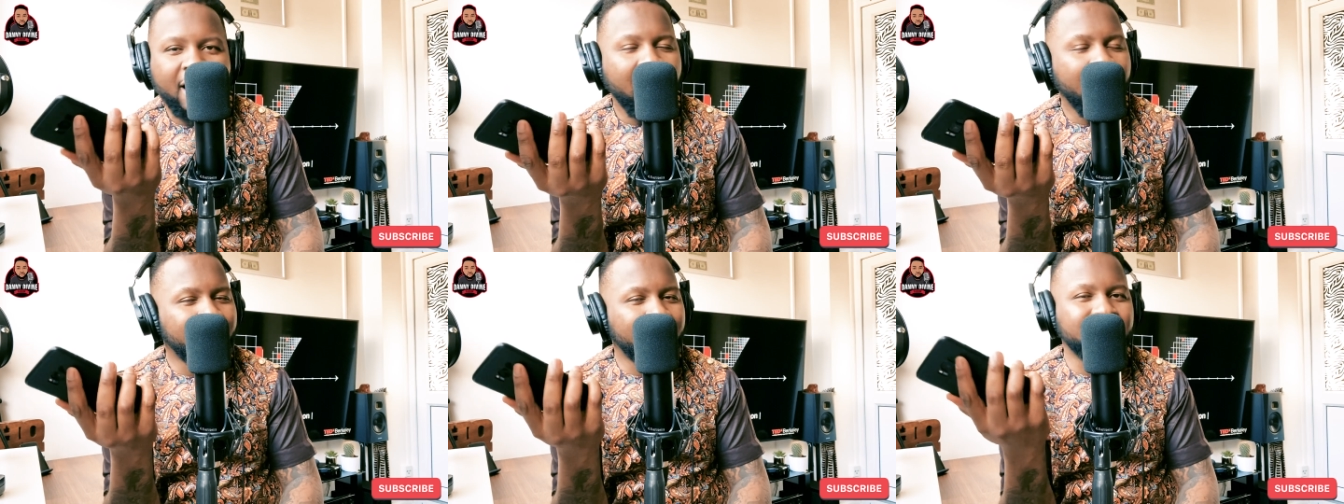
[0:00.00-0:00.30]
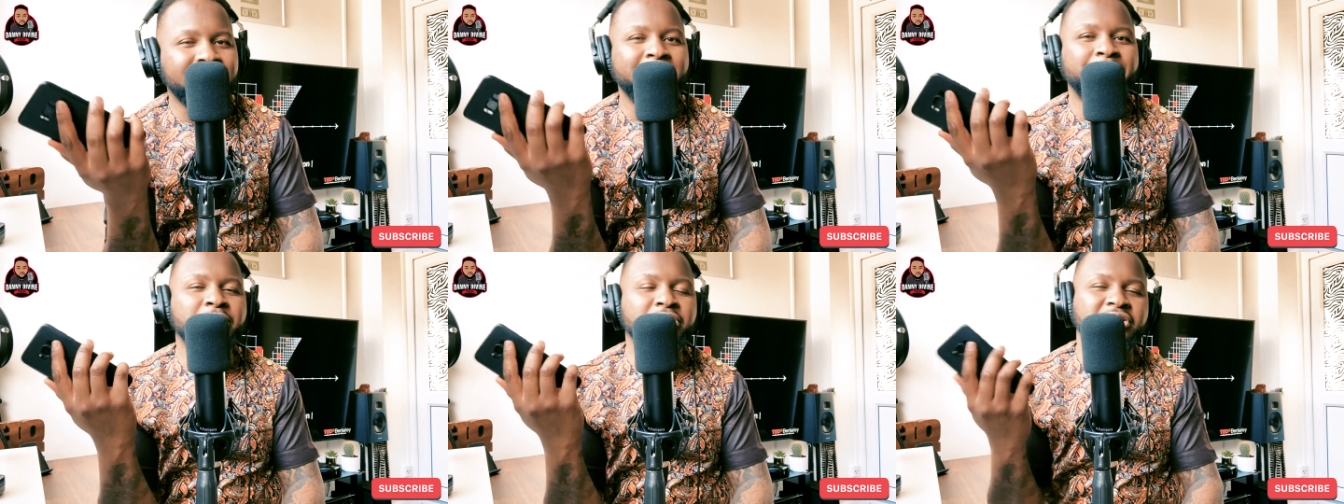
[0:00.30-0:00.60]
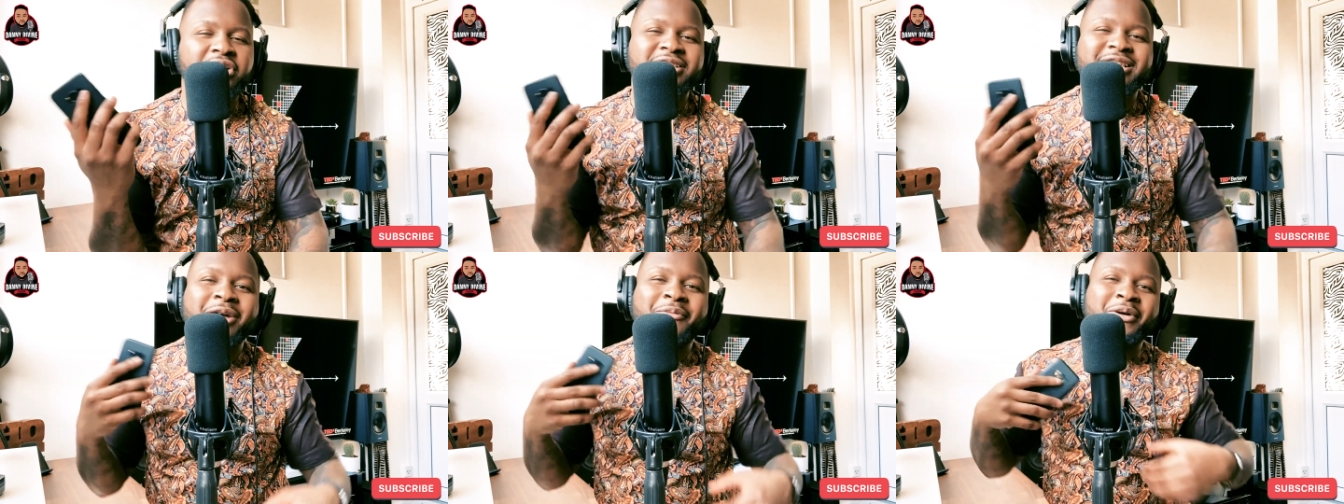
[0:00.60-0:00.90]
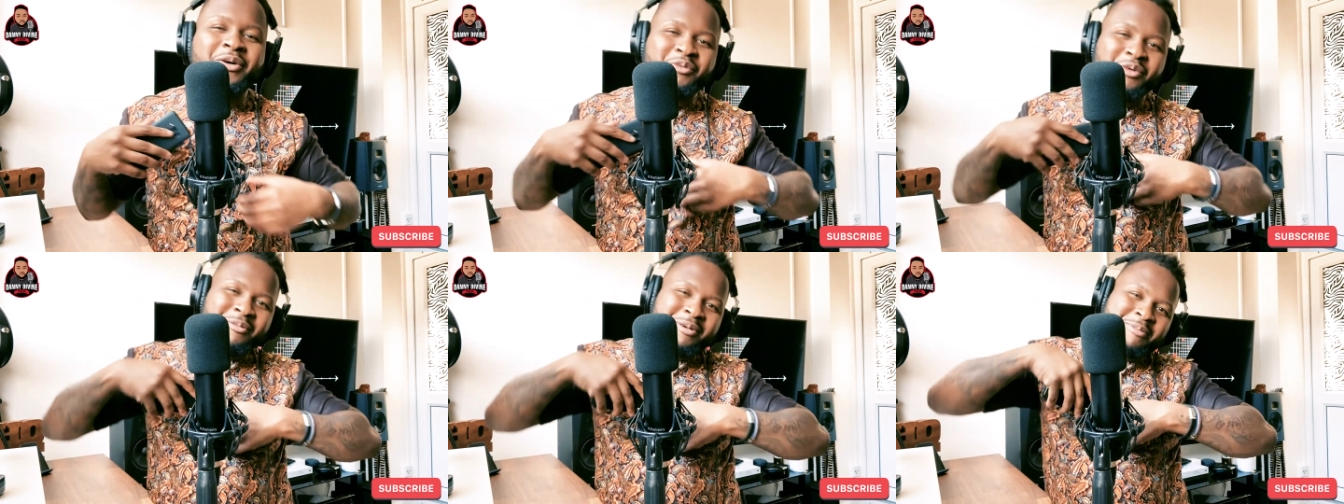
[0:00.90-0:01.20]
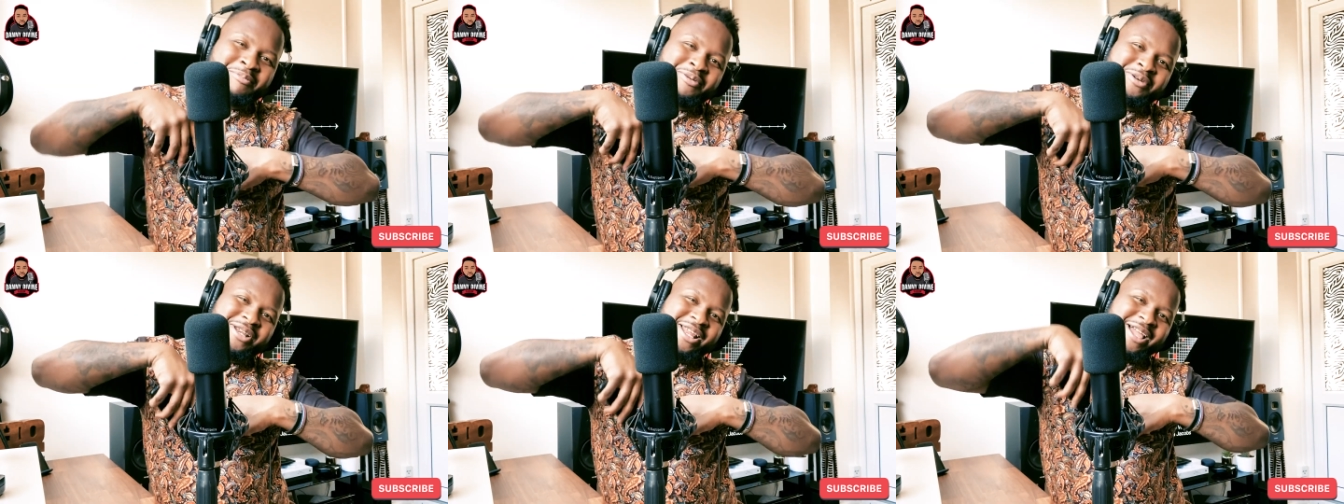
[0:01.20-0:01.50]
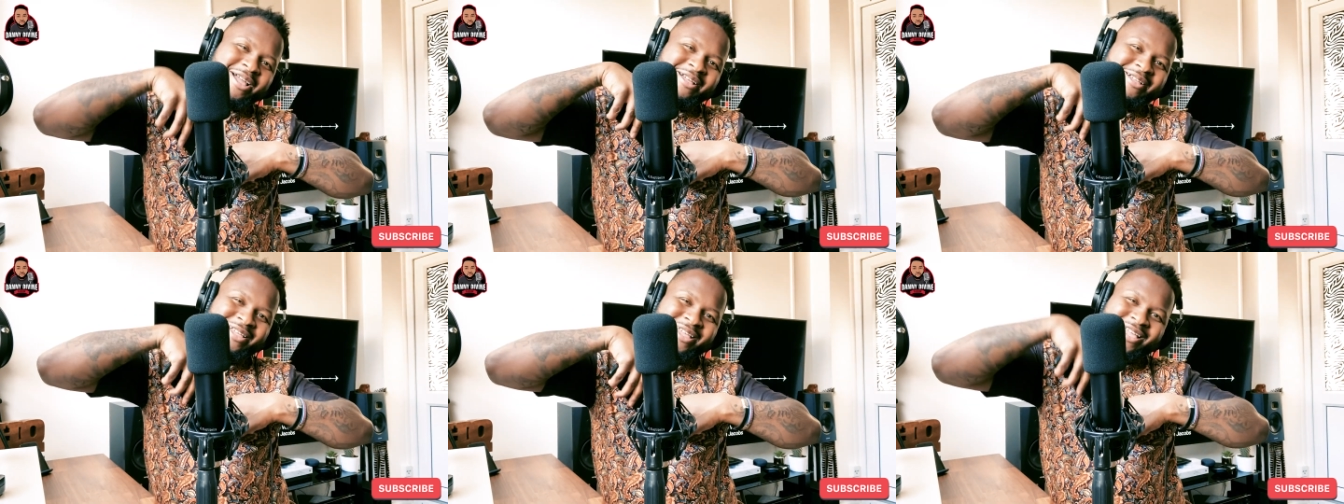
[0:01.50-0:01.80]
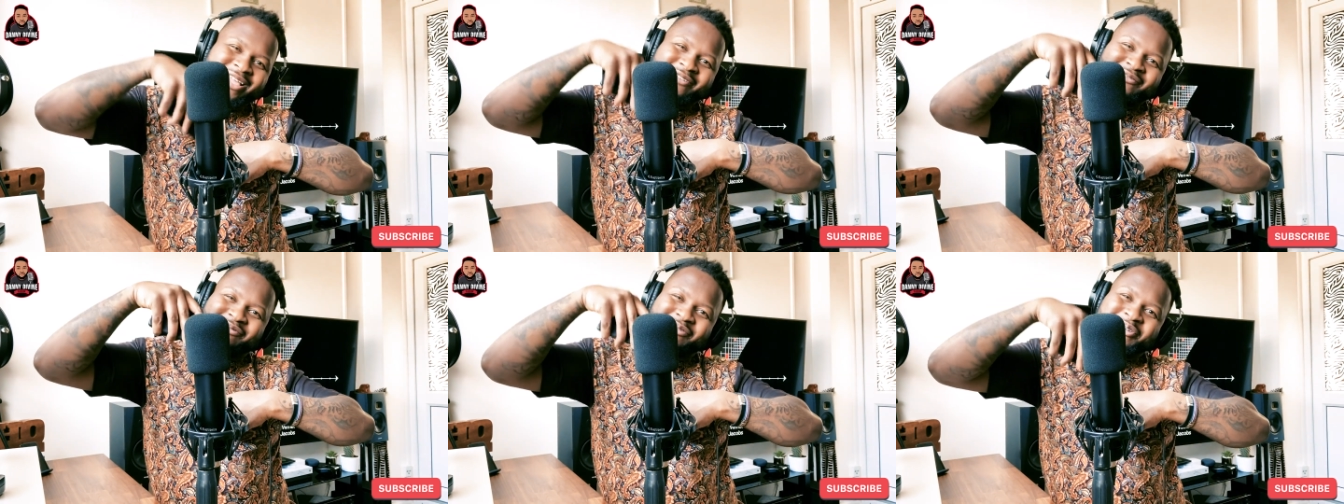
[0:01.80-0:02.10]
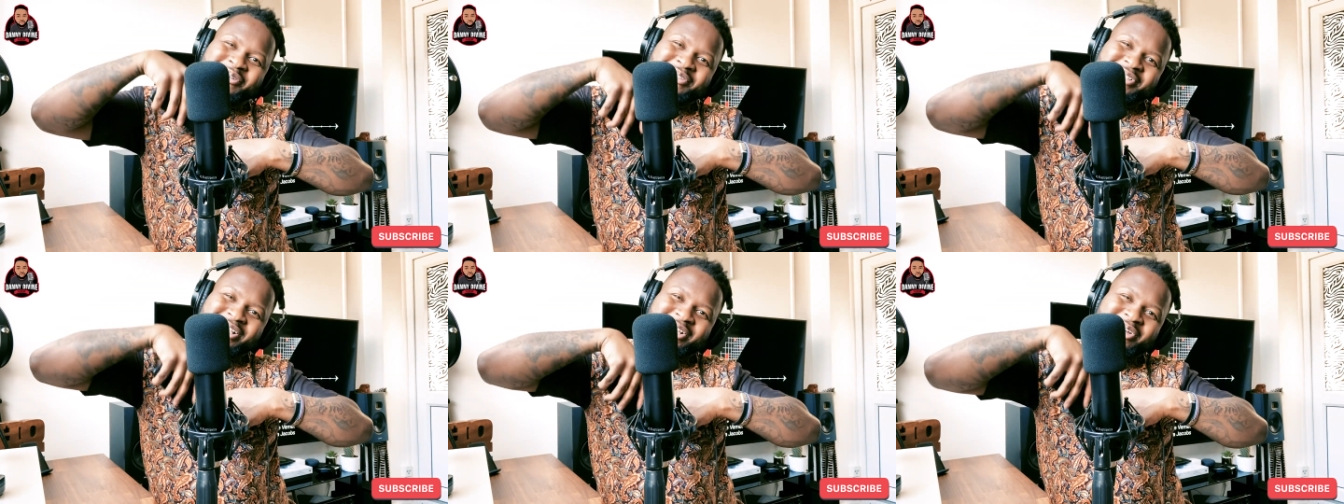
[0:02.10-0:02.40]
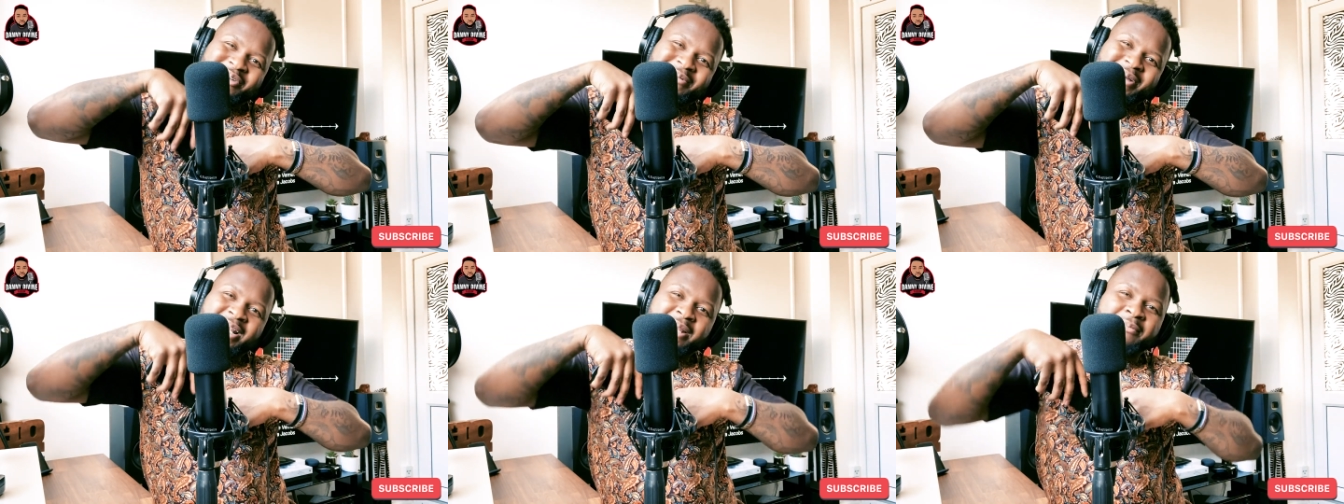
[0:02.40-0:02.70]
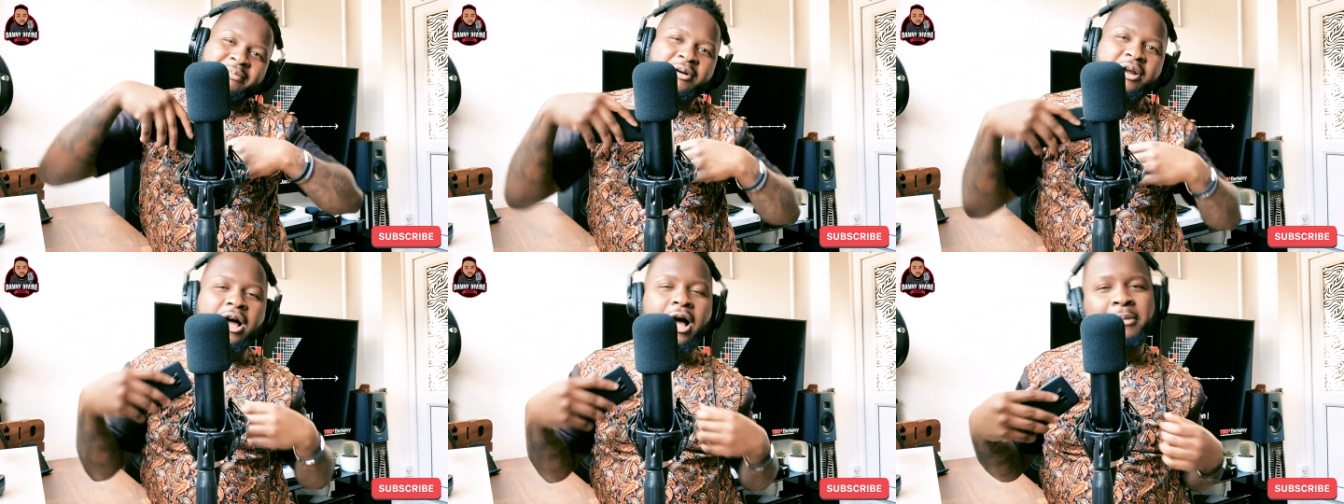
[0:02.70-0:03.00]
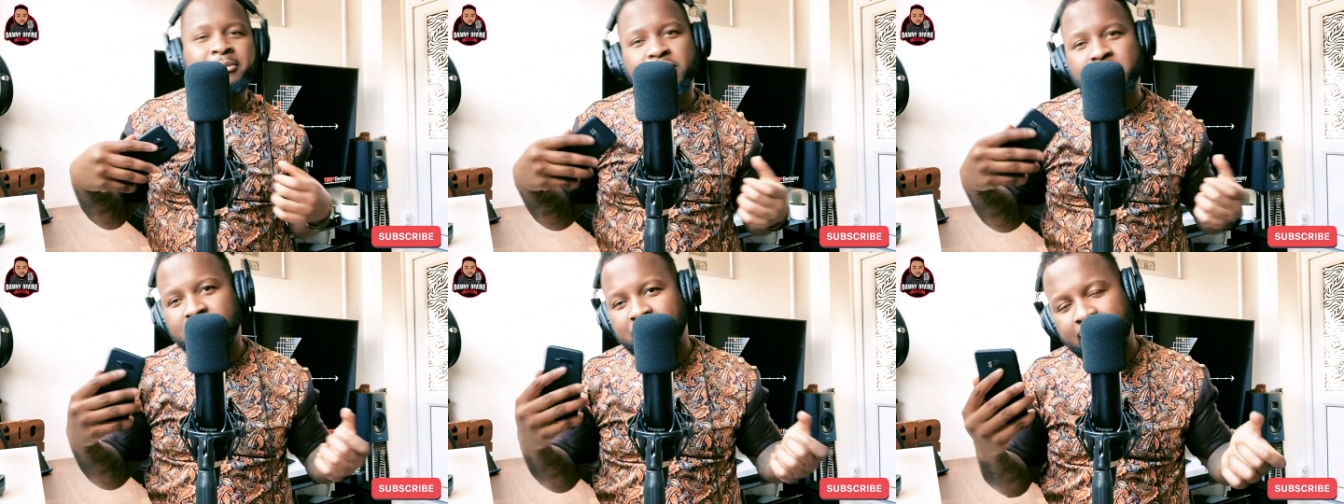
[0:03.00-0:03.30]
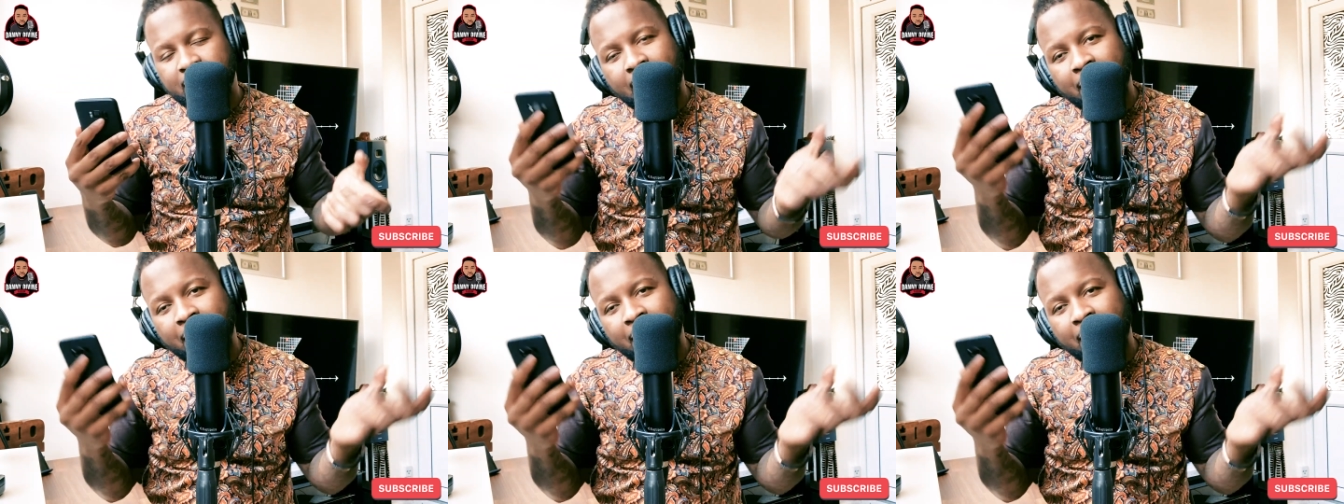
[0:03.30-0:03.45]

And I think most of the time when women put their phones a lot by the bra, I'm not saying,